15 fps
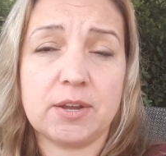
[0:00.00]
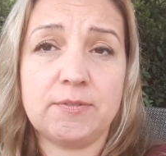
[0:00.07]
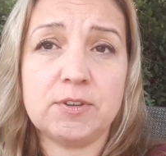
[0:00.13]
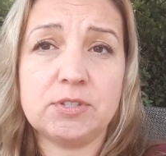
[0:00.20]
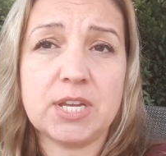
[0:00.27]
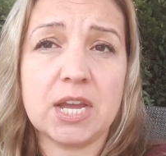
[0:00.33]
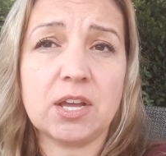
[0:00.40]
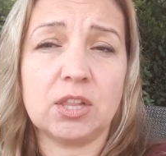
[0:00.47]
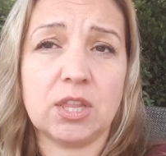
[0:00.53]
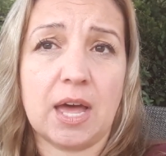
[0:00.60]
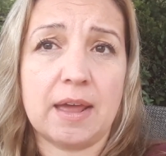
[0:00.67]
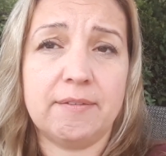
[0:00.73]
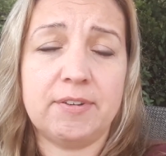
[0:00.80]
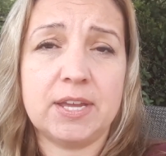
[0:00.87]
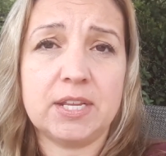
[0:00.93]
If you take a
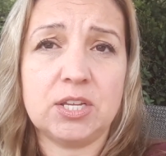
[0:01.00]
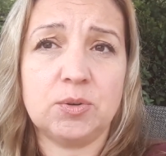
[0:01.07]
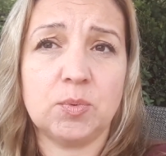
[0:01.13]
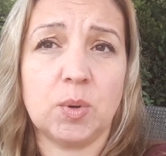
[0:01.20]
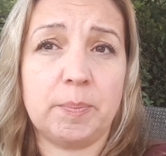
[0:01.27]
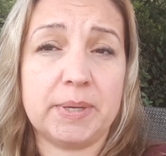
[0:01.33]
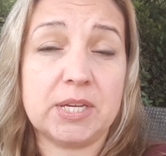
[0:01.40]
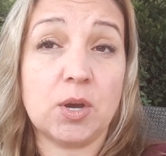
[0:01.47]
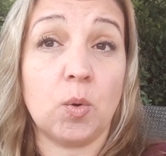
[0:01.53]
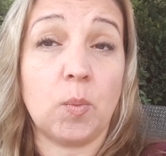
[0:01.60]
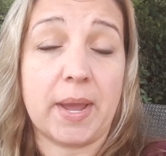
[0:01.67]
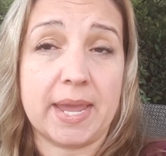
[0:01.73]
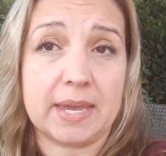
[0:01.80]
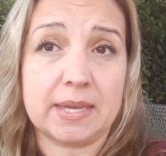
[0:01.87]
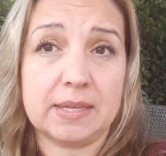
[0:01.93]
lot of it, you will be
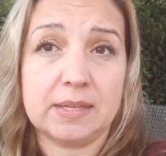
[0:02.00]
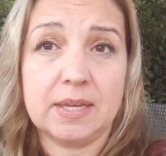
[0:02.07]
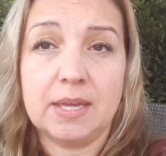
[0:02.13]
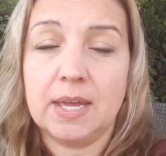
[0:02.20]
awake.